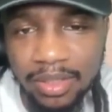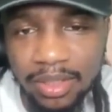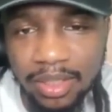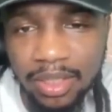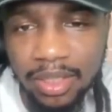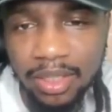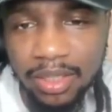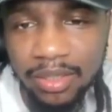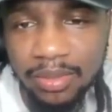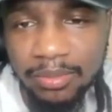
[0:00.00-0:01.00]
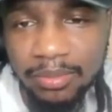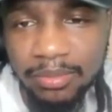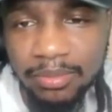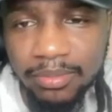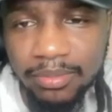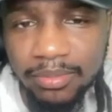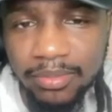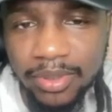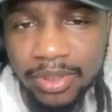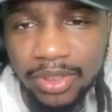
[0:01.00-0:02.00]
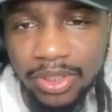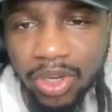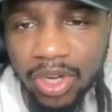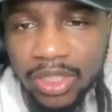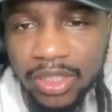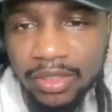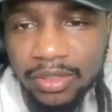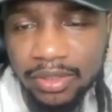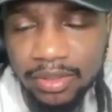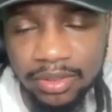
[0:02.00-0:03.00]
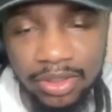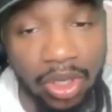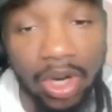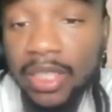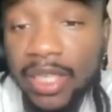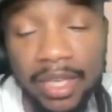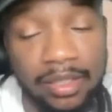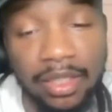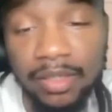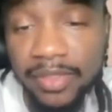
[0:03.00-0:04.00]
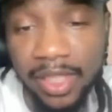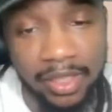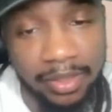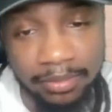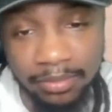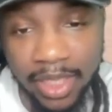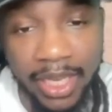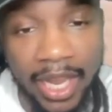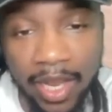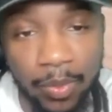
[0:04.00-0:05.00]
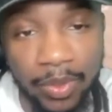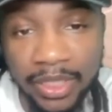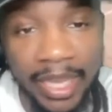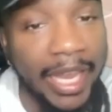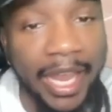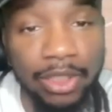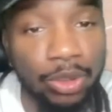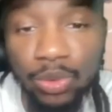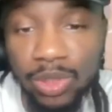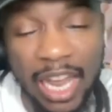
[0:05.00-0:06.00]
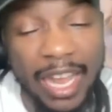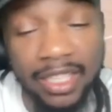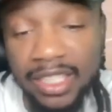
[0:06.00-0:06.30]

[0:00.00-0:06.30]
Charlotte got a tough time. They can't lose like